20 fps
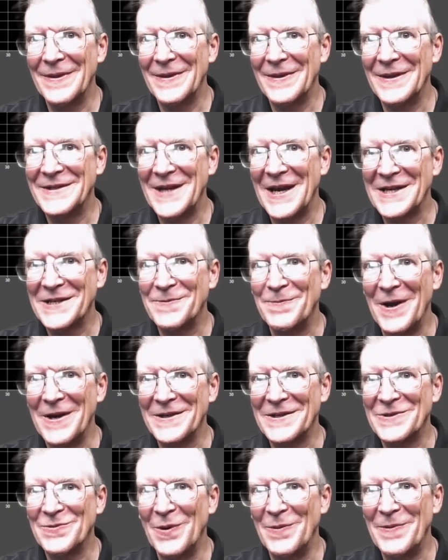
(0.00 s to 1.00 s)
the text
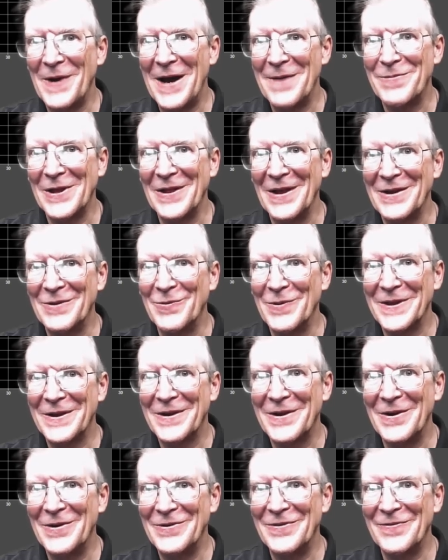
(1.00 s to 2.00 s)
box will populate with the
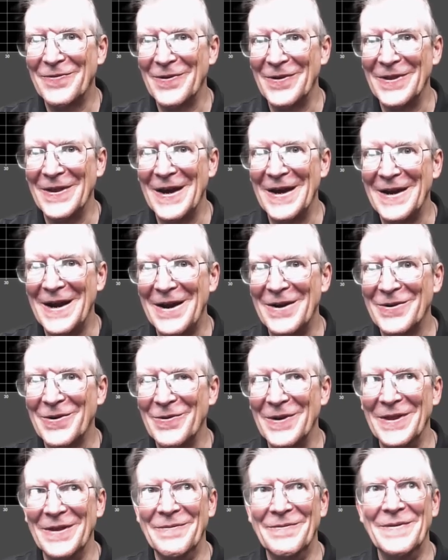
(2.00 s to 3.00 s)
code for that
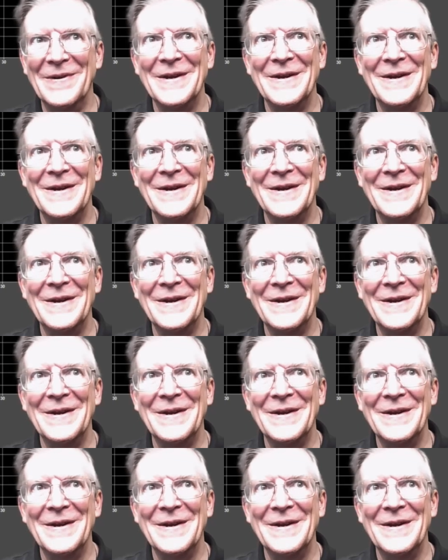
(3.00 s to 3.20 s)
algorithm.